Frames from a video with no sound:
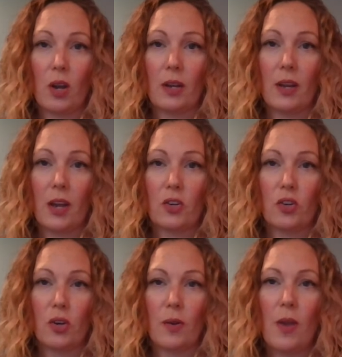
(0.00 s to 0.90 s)

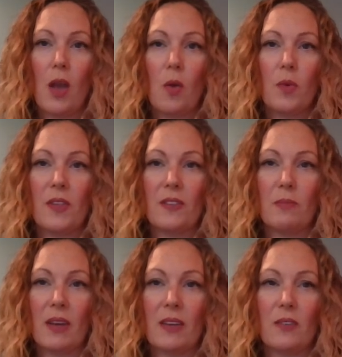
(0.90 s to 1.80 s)
architecture, with its
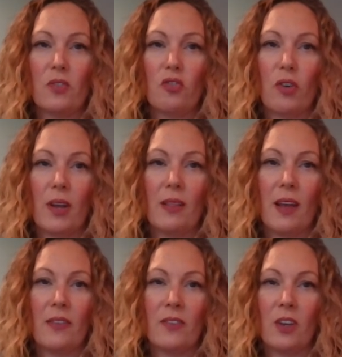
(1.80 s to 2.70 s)
mix of straight
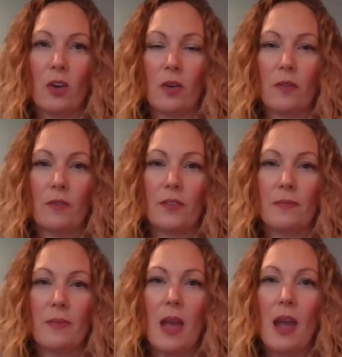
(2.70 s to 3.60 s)
lines and curves,
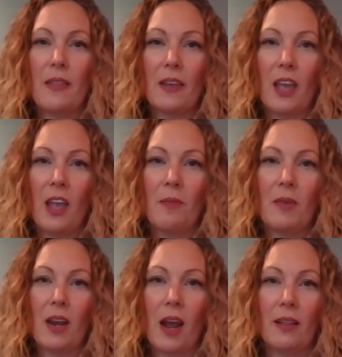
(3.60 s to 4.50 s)
and the
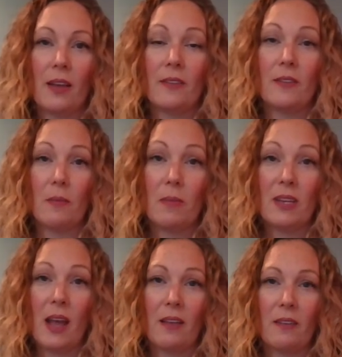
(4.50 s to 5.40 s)
caming highlights the
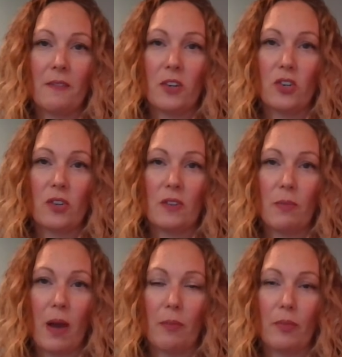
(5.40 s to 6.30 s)
metallic finishes
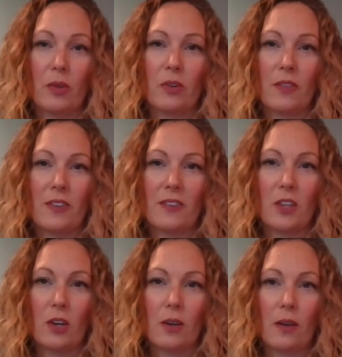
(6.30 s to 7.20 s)
popular in this
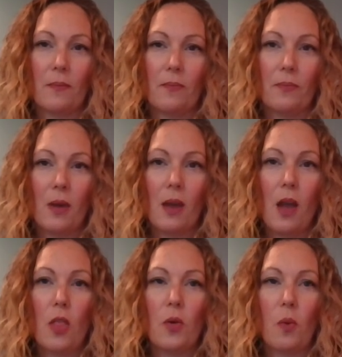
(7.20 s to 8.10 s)
look.
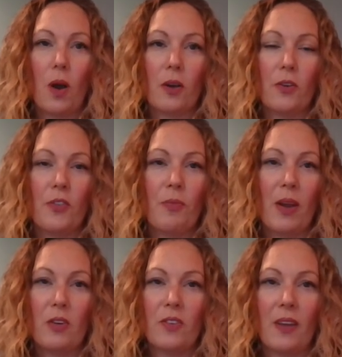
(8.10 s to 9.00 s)
The water
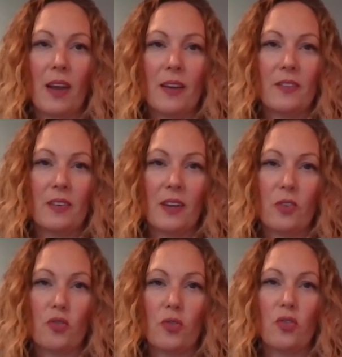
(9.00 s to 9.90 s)
inspired design is a
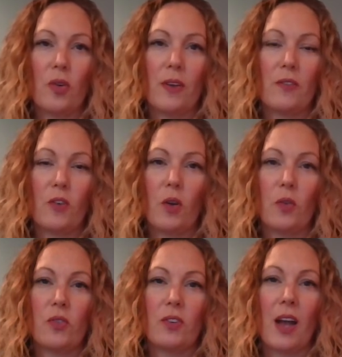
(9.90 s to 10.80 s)
natural choice for
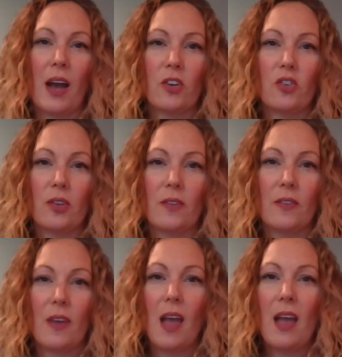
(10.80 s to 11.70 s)
coastal cottages,
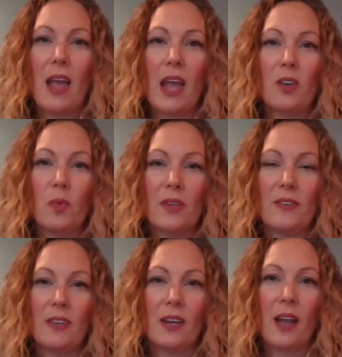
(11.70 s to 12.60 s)
and we
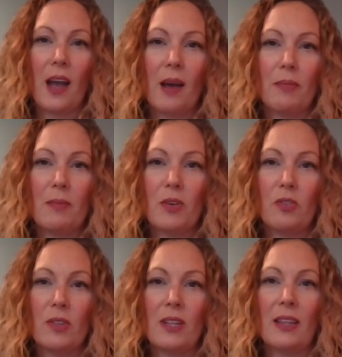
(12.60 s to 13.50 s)
see it
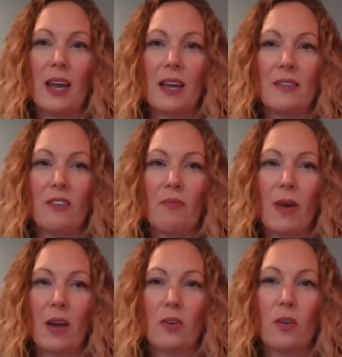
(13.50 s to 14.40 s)
complementing the lines of
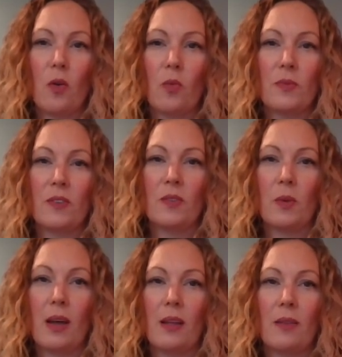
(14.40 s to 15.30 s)
modern homes as
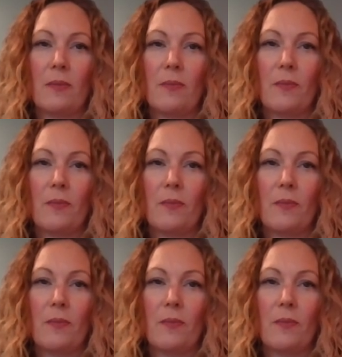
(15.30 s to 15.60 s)
well.